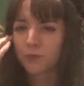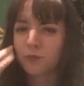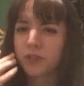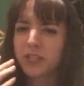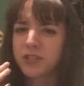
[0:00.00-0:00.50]

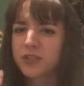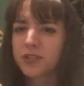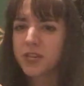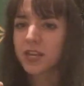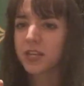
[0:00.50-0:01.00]
really just
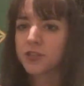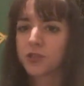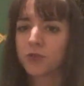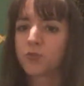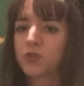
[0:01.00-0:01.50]
think in
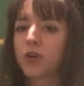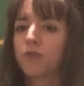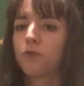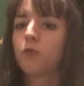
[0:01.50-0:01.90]
terms of